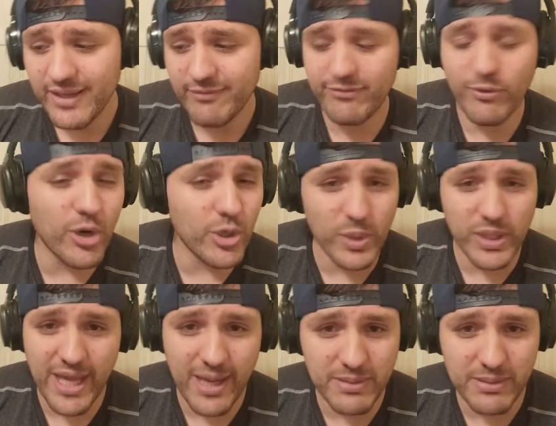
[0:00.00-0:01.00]
Ford would
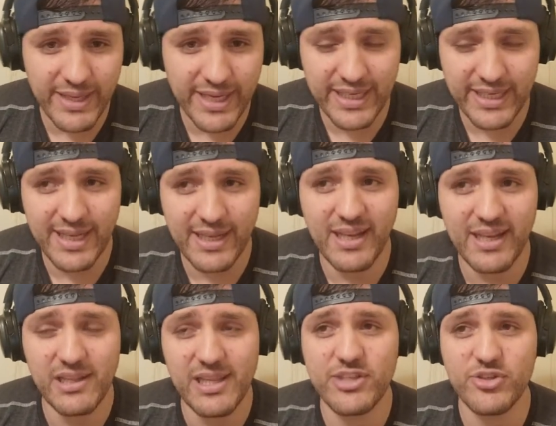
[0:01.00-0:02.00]
not be making a, an
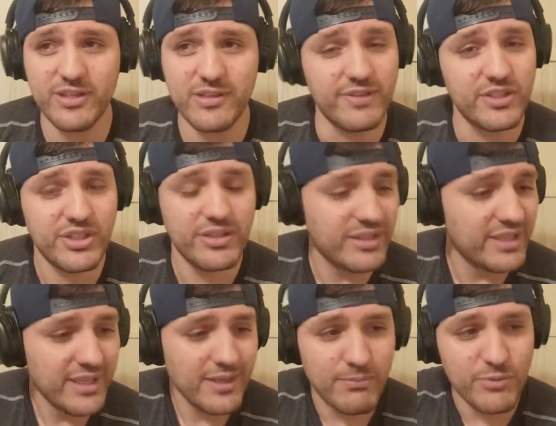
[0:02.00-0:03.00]
electric division.
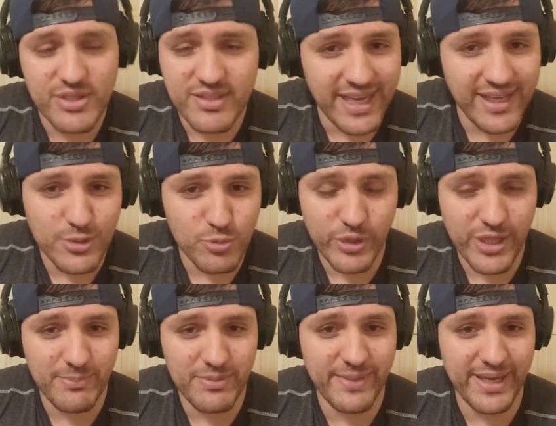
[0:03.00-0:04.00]
Mercedes would
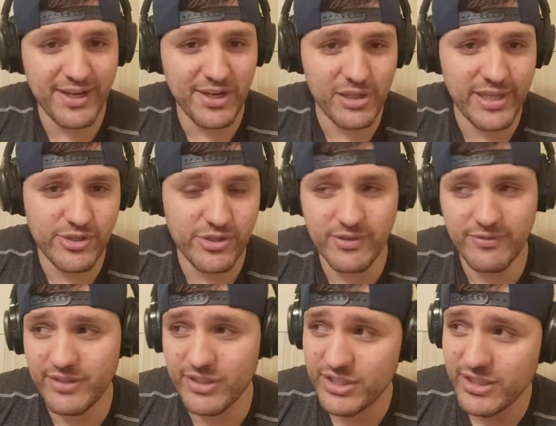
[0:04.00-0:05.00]
not be making an electric
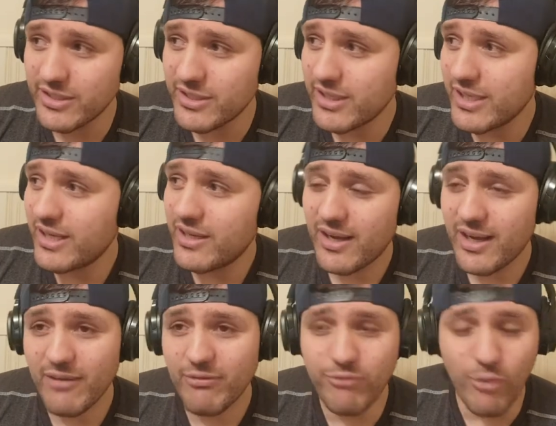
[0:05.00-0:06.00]
division.
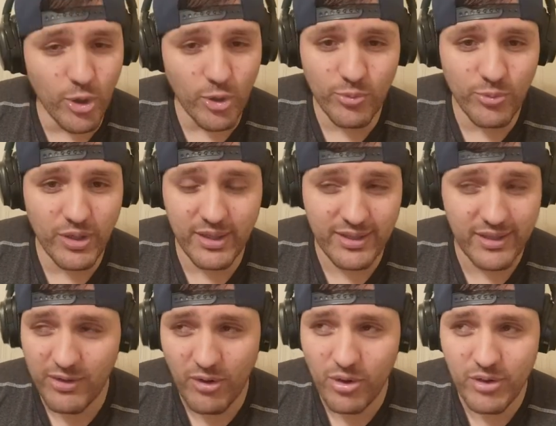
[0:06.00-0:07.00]
Uh, Ford,
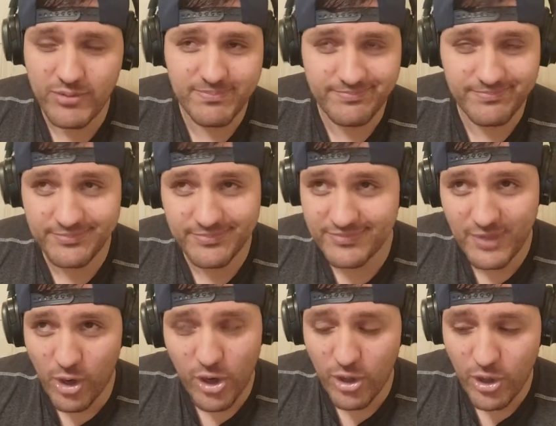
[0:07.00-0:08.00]
uh,
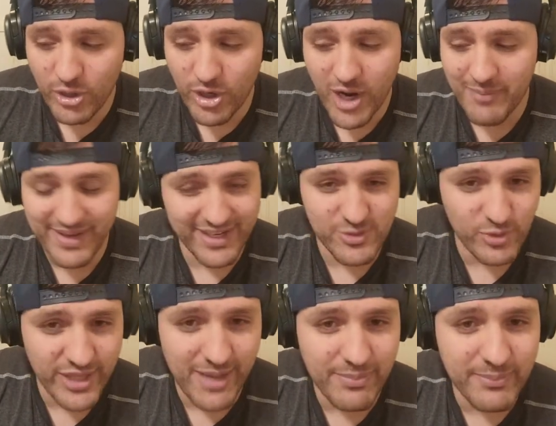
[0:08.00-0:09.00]
all, all car makers
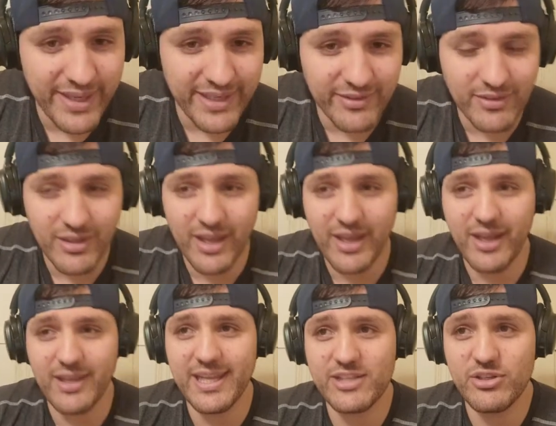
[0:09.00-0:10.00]
would not be making
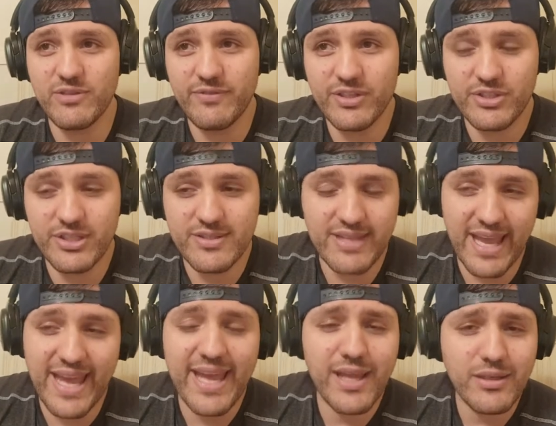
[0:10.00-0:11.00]
uh, electric divisions,
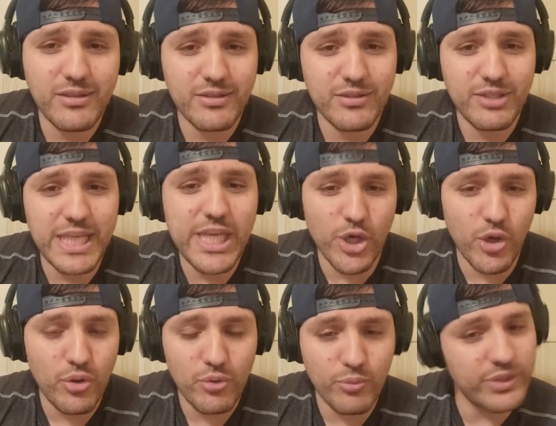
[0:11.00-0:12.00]
and
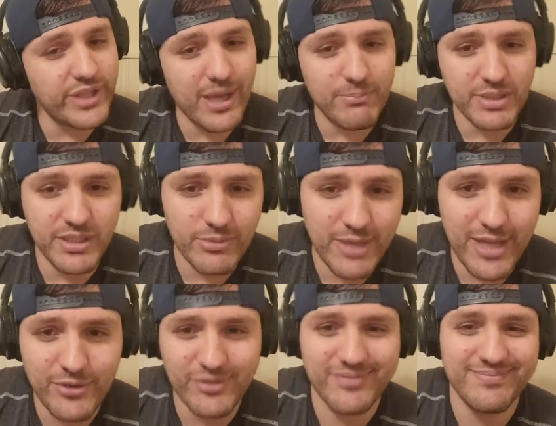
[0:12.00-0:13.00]
Neo would not be
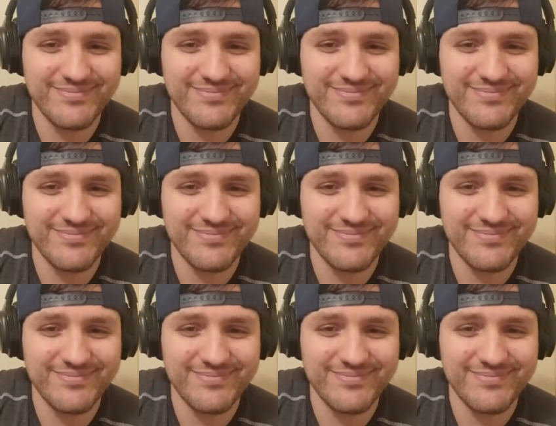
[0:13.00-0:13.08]
around.